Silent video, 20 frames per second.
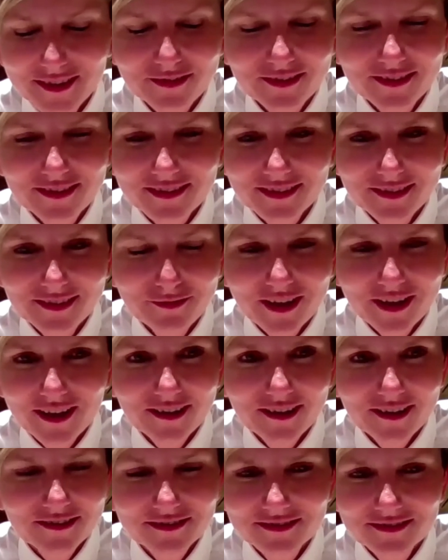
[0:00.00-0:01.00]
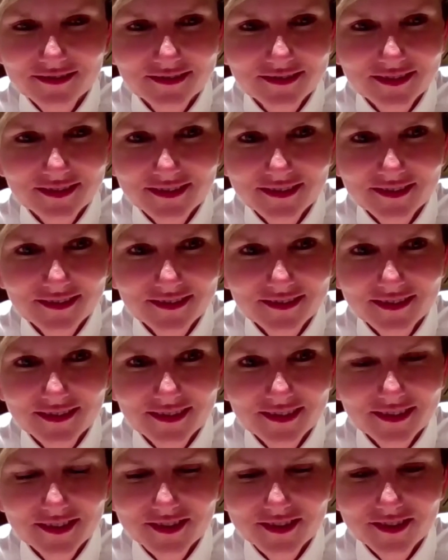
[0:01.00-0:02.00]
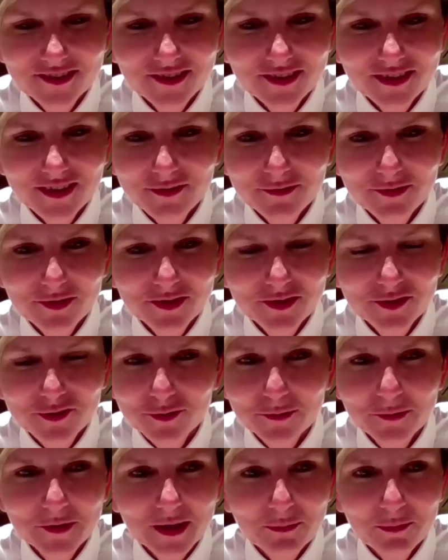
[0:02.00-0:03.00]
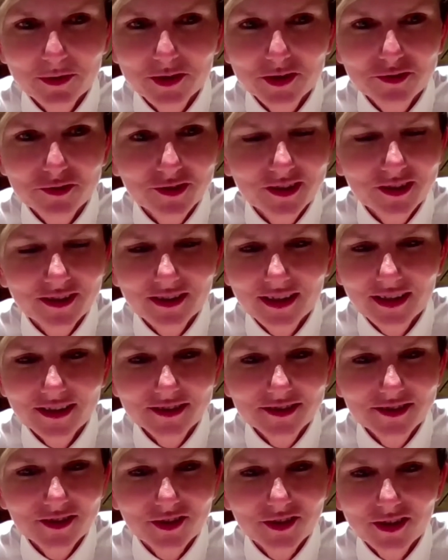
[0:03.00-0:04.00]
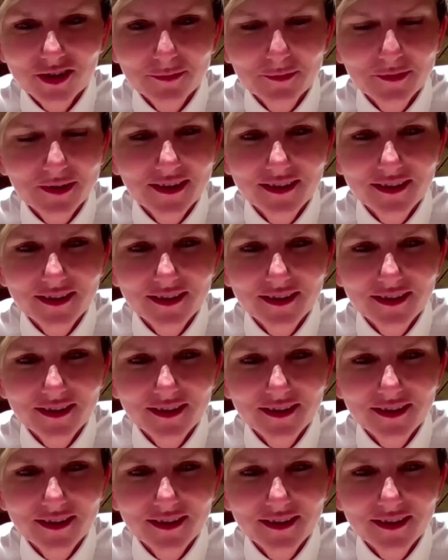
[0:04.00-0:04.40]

Val, because he stood me up on a drink last time.